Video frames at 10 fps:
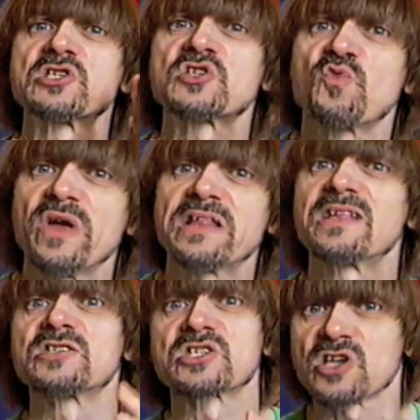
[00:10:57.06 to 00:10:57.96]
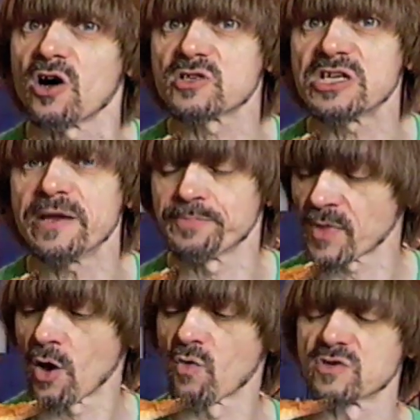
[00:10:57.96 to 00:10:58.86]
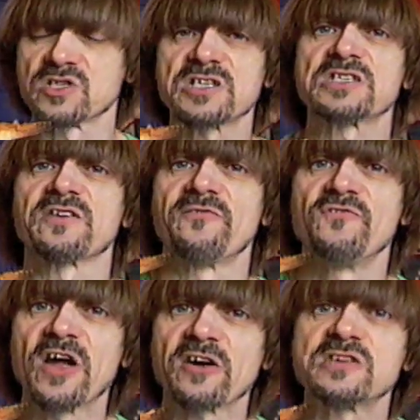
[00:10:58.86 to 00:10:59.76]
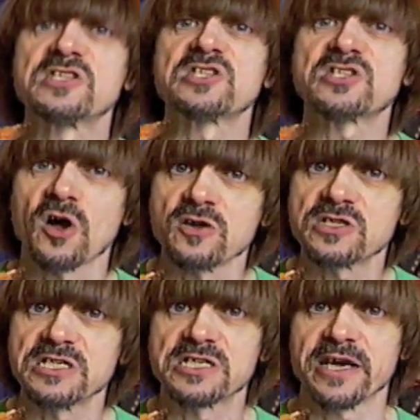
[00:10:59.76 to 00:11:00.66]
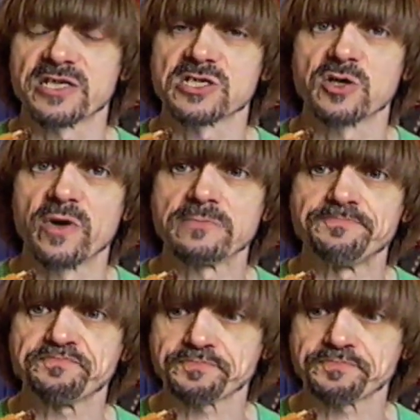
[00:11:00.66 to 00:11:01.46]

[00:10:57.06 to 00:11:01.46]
sweet than salty, whereas this is a very salty taste to it,